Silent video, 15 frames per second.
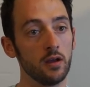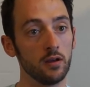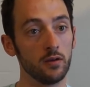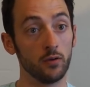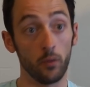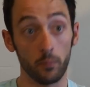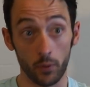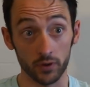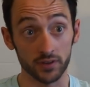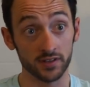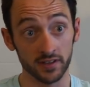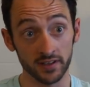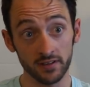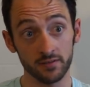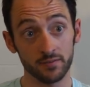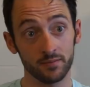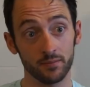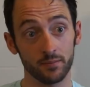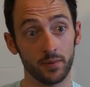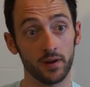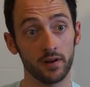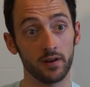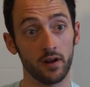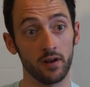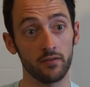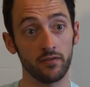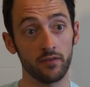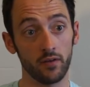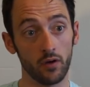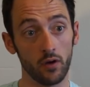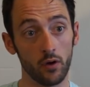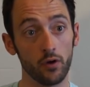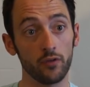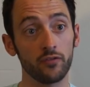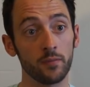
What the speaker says: Not personally, but I've heard